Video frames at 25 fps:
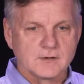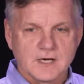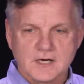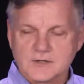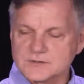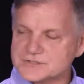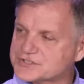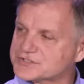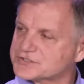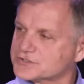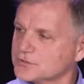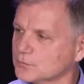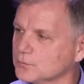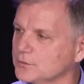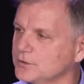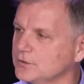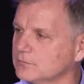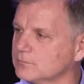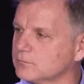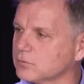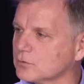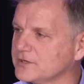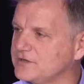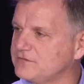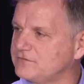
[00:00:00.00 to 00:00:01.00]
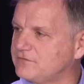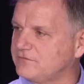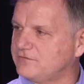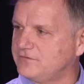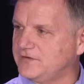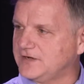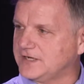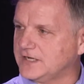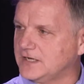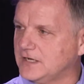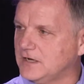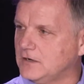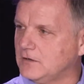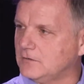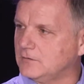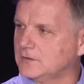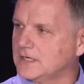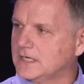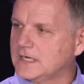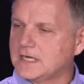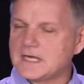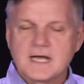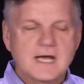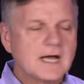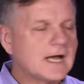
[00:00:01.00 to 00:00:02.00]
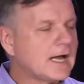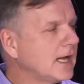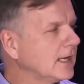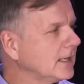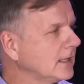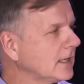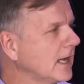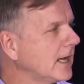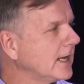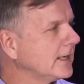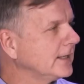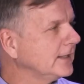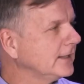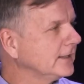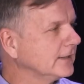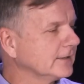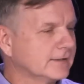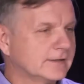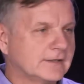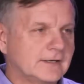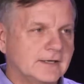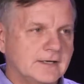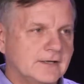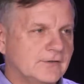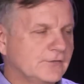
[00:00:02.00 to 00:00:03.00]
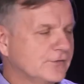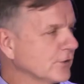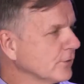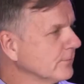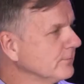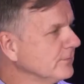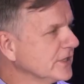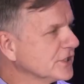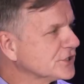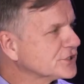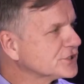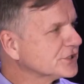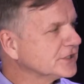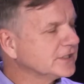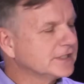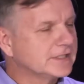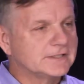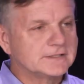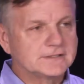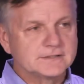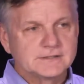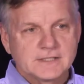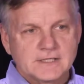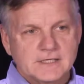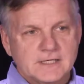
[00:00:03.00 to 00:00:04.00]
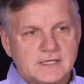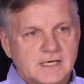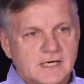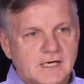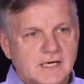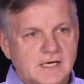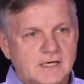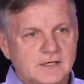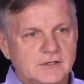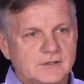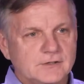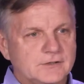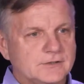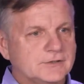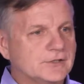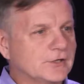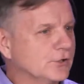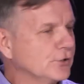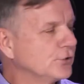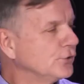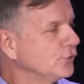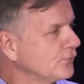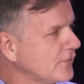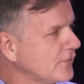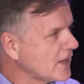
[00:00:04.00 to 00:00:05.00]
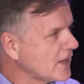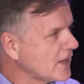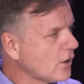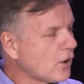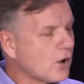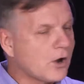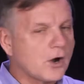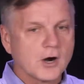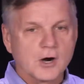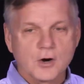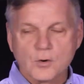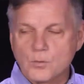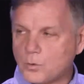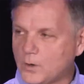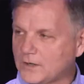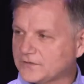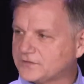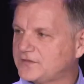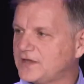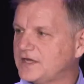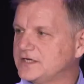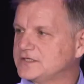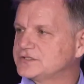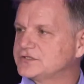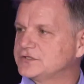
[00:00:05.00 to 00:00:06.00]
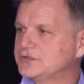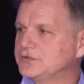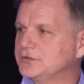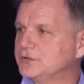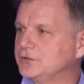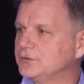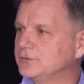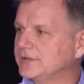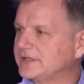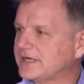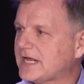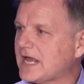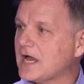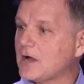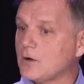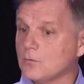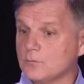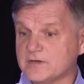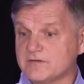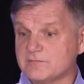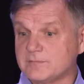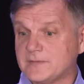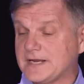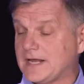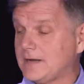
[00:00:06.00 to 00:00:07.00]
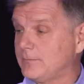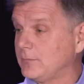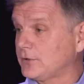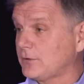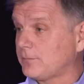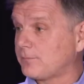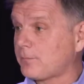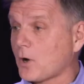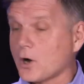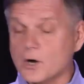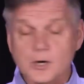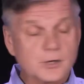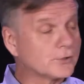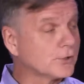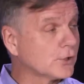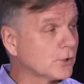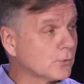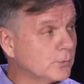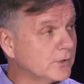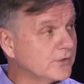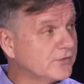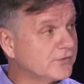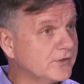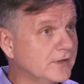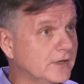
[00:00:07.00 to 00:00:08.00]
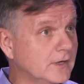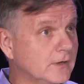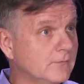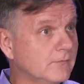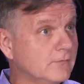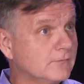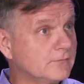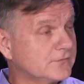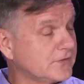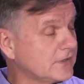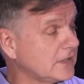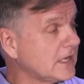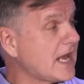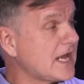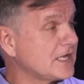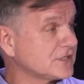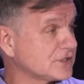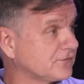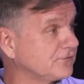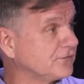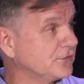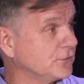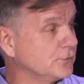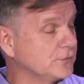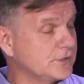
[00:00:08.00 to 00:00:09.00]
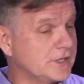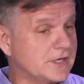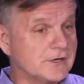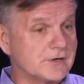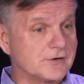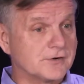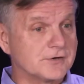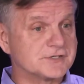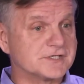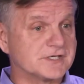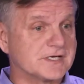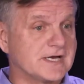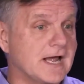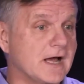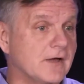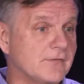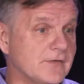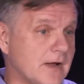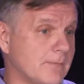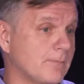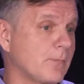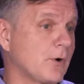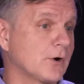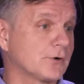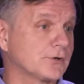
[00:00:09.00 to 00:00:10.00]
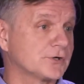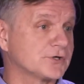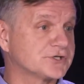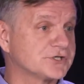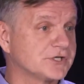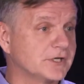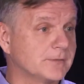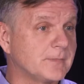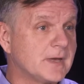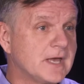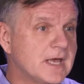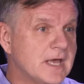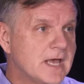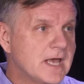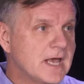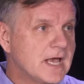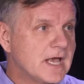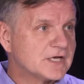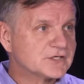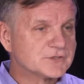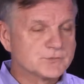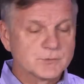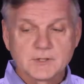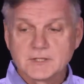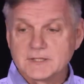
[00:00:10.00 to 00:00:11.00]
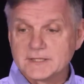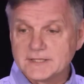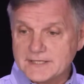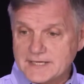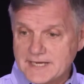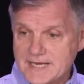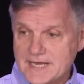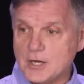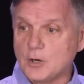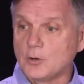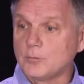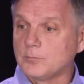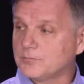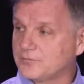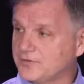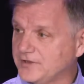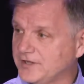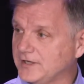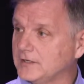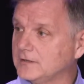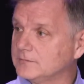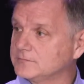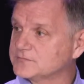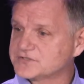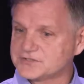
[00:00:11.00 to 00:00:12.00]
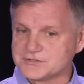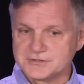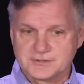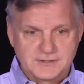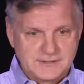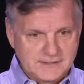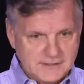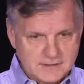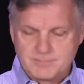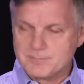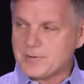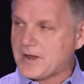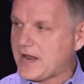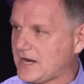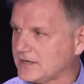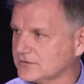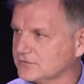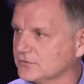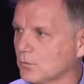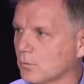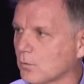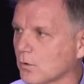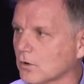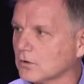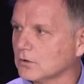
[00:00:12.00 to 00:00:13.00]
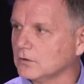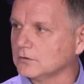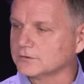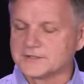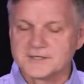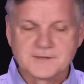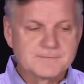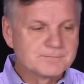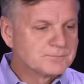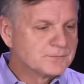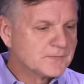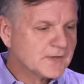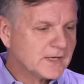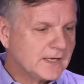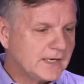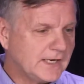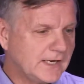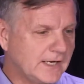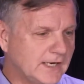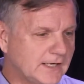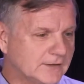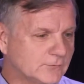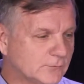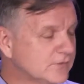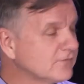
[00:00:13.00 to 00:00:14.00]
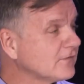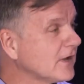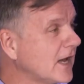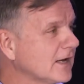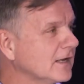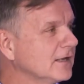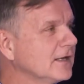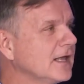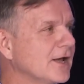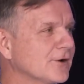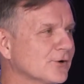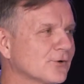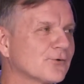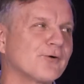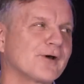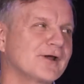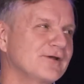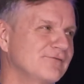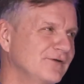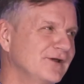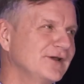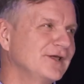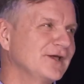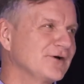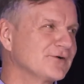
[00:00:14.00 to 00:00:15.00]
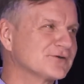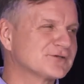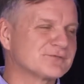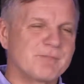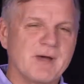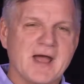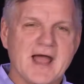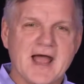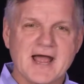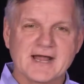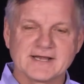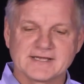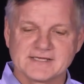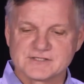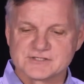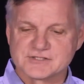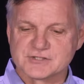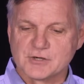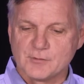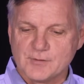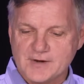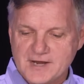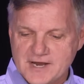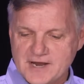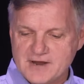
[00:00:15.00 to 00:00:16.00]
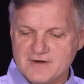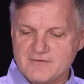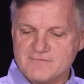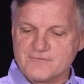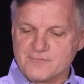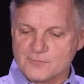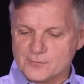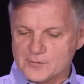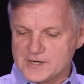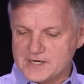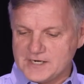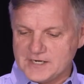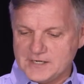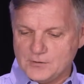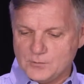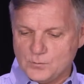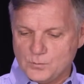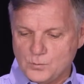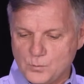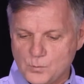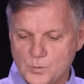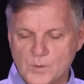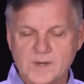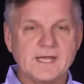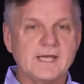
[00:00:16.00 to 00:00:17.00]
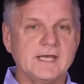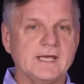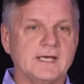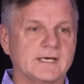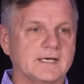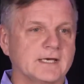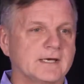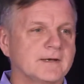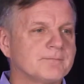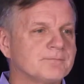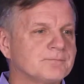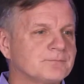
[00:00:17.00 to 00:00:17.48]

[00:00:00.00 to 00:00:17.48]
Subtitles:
just a real brief video highlighting their mission, who are, what they do, and how we've been able to partner with them the last few years, and how that partnership has really helped them to impact the world. And we've got a lot of great videos back. And so every week,